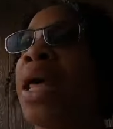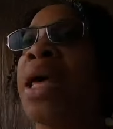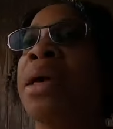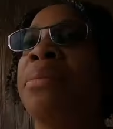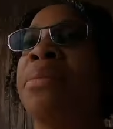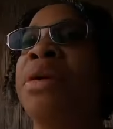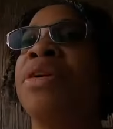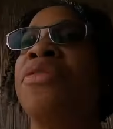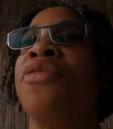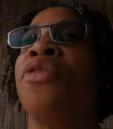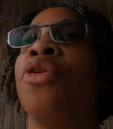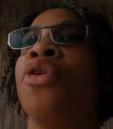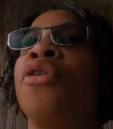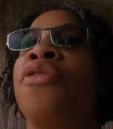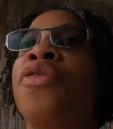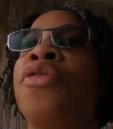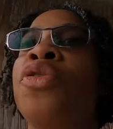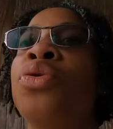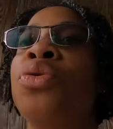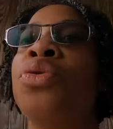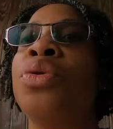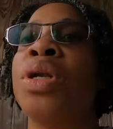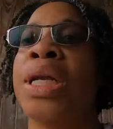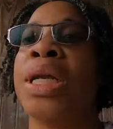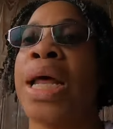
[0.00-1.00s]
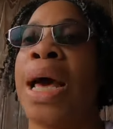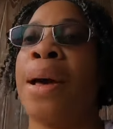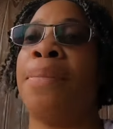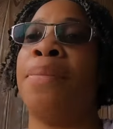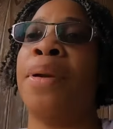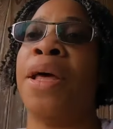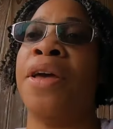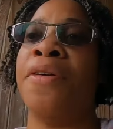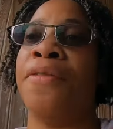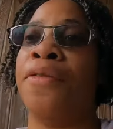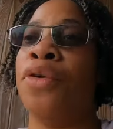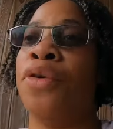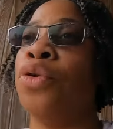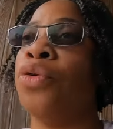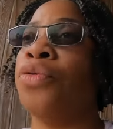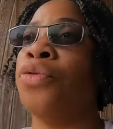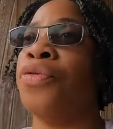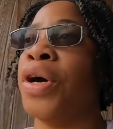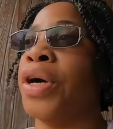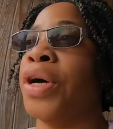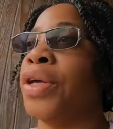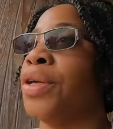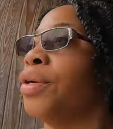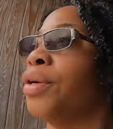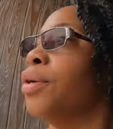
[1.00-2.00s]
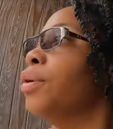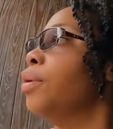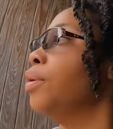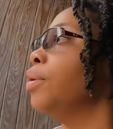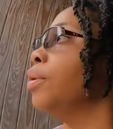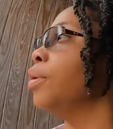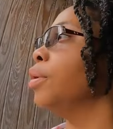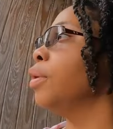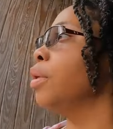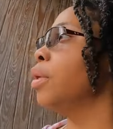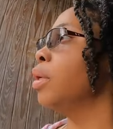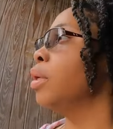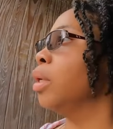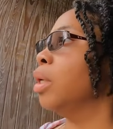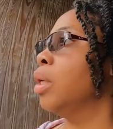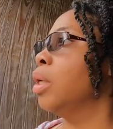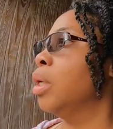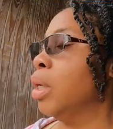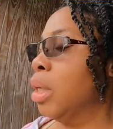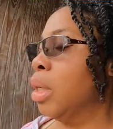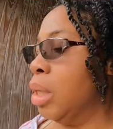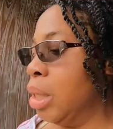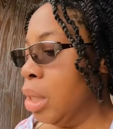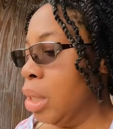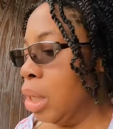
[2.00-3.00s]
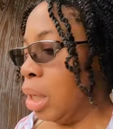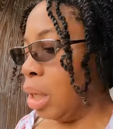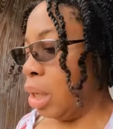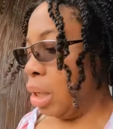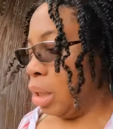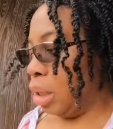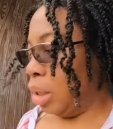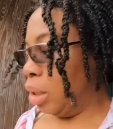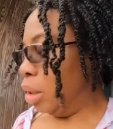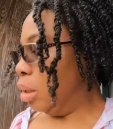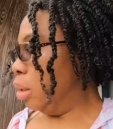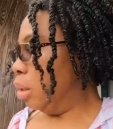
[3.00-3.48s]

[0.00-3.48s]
me for a fool and I play fool for you. Uh,